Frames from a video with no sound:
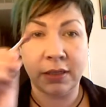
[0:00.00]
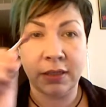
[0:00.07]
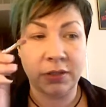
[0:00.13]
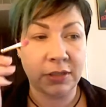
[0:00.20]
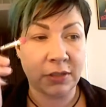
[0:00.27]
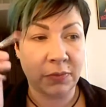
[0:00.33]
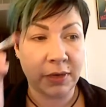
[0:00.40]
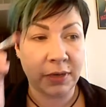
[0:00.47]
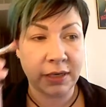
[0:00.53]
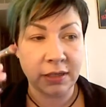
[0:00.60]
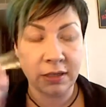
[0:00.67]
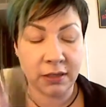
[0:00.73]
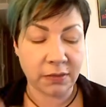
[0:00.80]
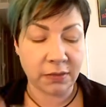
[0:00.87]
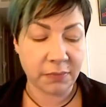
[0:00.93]
Just a
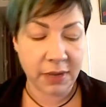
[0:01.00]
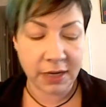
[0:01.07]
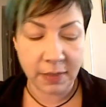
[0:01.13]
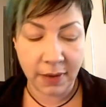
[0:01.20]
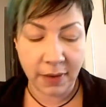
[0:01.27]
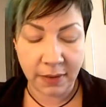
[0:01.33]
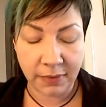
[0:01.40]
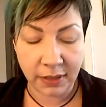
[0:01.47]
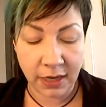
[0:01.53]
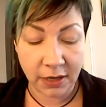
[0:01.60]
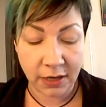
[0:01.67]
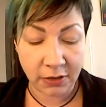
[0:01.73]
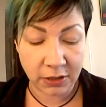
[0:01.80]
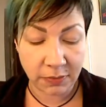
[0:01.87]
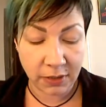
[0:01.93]
regular makeup
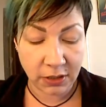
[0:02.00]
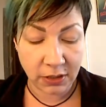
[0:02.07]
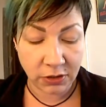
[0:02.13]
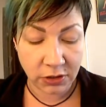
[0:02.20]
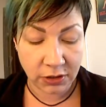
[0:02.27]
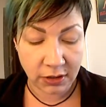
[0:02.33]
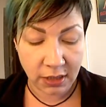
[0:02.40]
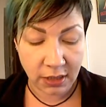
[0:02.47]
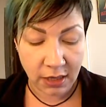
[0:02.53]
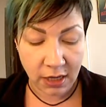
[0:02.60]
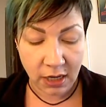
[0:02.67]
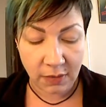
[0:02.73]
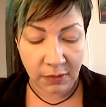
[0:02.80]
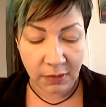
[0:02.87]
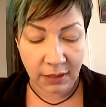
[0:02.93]
applicator sponge,
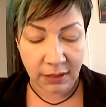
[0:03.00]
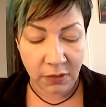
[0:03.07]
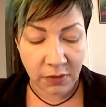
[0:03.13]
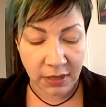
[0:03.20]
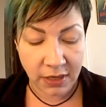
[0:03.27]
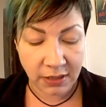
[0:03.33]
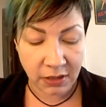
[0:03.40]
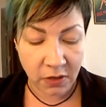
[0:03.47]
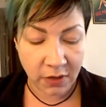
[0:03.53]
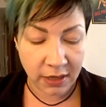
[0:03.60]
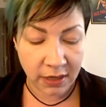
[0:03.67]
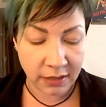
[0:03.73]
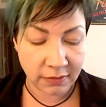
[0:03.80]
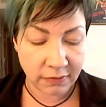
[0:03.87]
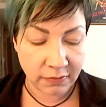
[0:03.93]
because I want it to go
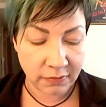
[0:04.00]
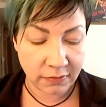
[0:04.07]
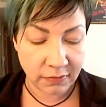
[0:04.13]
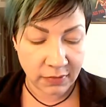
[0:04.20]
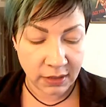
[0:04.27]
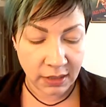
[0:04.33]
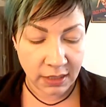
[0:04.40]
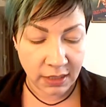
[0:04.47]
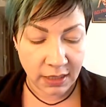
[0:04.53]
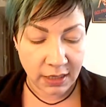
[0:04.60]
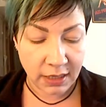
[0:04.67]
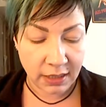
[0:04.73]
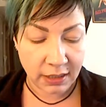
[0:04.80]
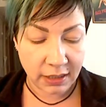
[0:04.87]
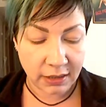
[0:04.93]
on
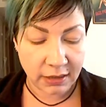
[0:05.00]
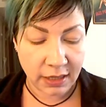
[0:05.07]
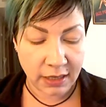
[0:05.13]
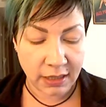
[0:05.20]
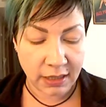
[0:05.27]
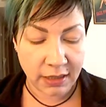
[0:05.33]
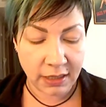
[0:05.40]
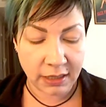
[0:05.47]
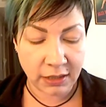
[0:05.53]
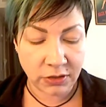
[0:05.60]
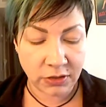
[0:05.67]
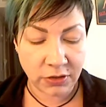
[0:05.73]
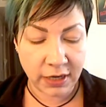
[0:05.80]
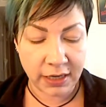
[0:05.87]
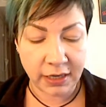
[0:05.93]
kind of thick
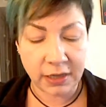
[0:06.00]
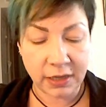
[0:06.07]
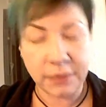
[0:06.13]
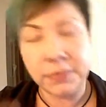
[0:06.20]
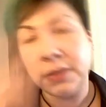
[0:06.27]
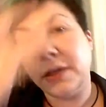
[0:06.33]
and drag it up.